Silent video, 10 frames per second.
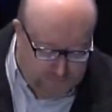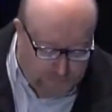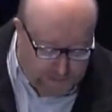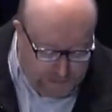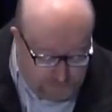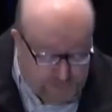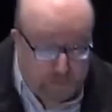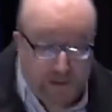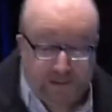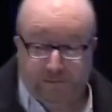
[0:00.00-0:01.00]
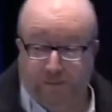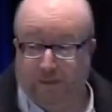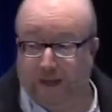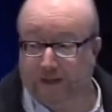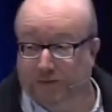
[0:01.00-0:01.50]
But irrespective of
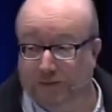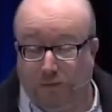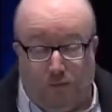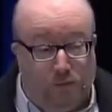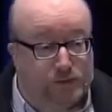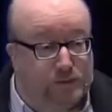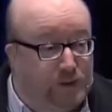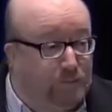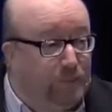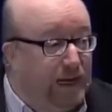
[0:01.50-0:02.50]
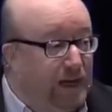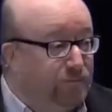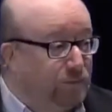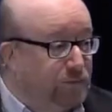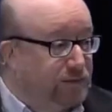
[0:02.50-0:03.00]
that, it's an awesome and a
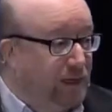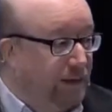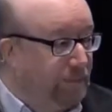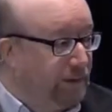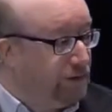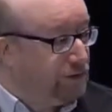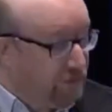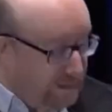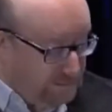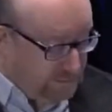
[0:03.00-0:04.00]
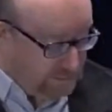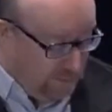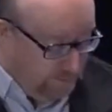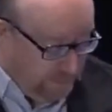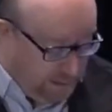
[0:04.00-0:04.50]
powerful psalm, and it addresses
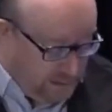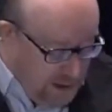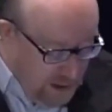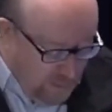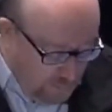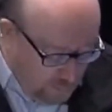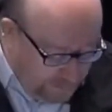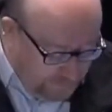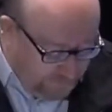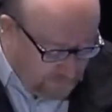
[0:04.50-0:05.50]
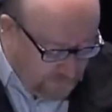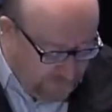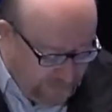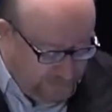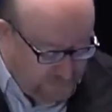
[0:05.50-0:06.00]
so many wonderful
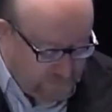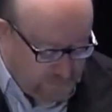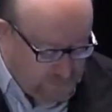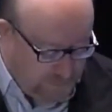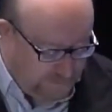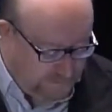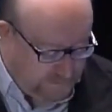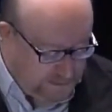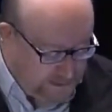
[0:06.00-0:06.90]
things for us.